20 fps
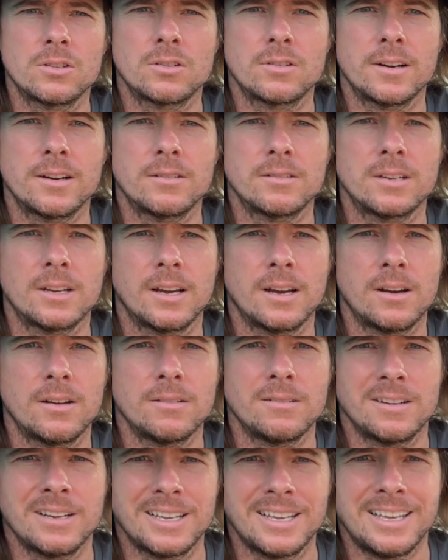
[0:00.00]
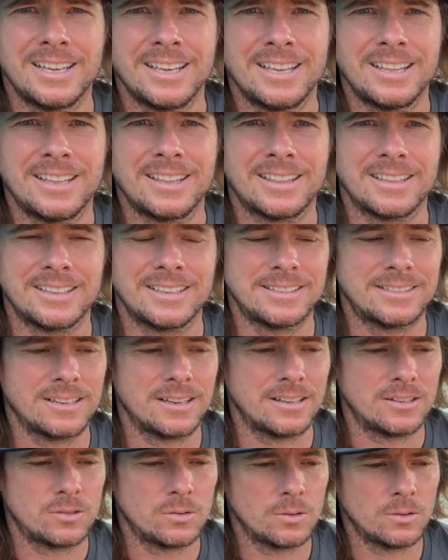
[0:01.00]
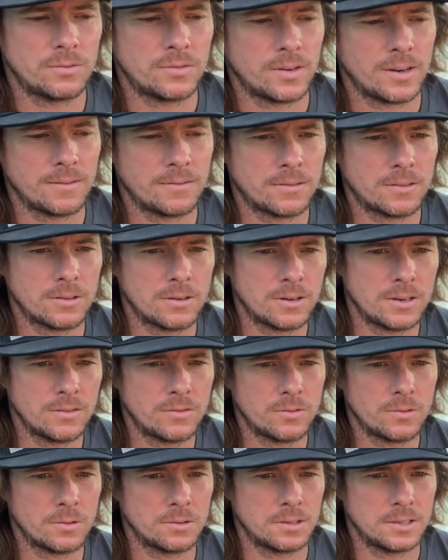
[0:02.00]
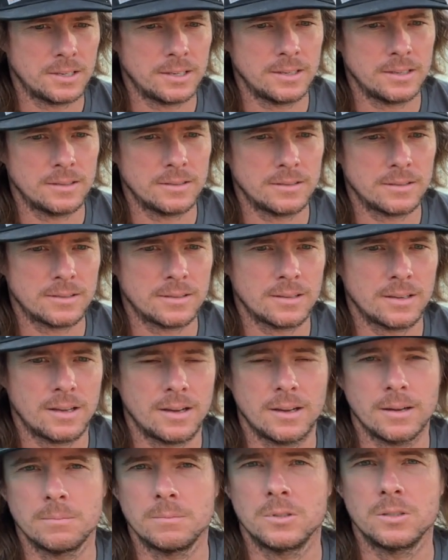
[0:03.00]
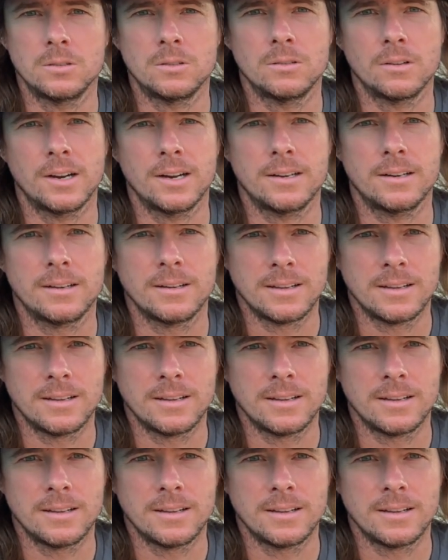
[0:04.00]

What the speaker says: around town, these 205/30 14s do great.